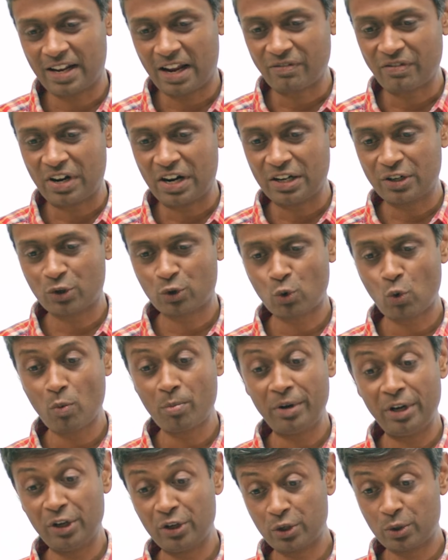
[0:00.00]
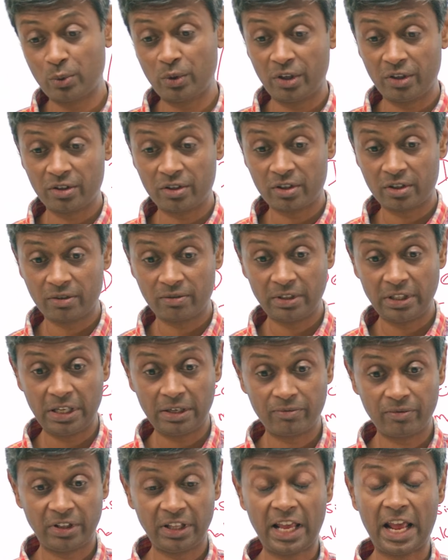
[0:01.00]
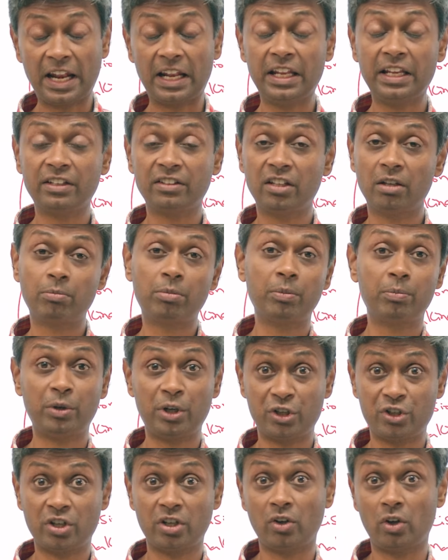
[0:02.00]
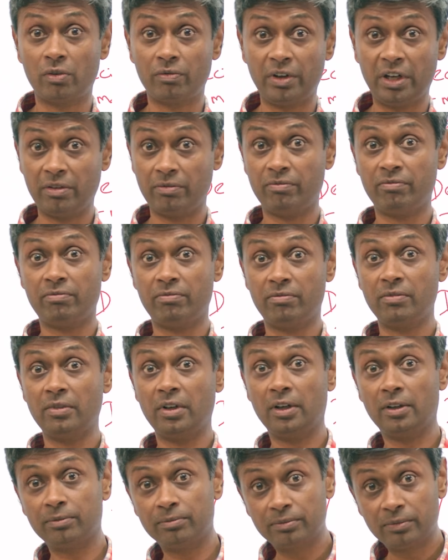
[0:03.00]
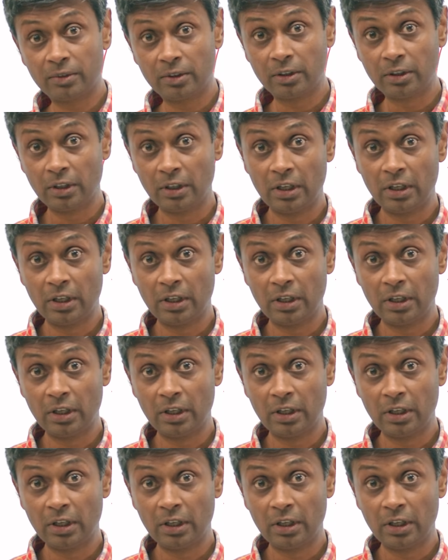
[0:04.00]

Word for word: I've heard so many students when they when they analyze their preparation or when um,